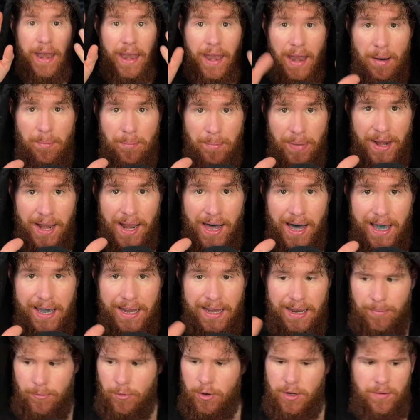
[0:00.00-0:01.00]
Number 9,
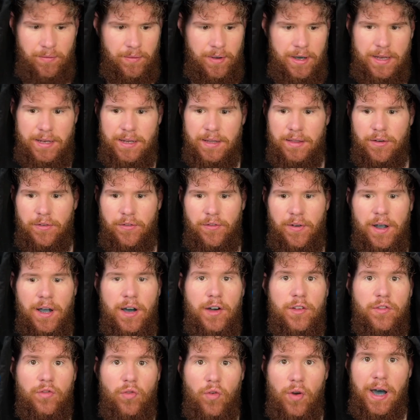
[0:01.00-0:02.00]
I'm not even getting the
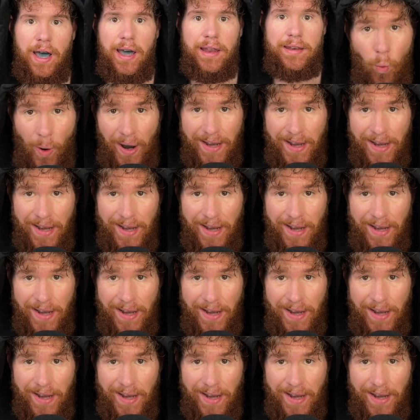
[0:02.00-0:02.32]
fingers right.